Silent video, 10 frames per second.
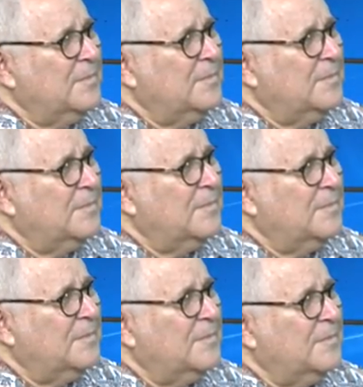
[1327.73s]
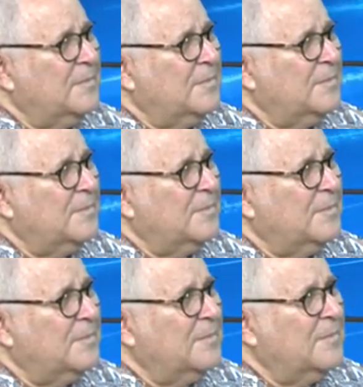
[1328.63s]

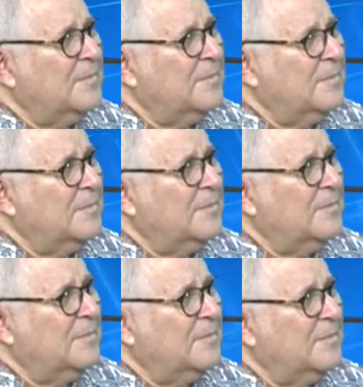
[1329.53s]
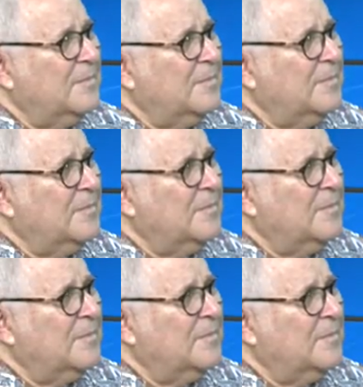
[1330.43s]

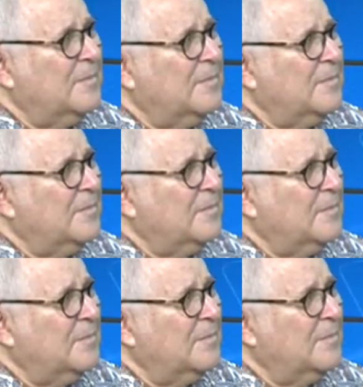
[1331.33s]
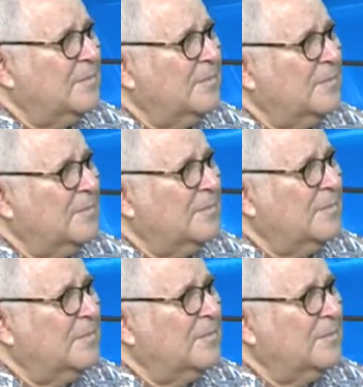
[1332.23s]

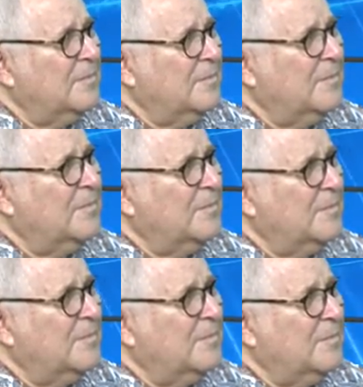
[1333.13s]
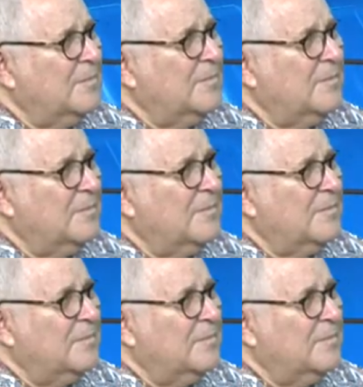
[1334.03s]
No words are spoken by the person on screen.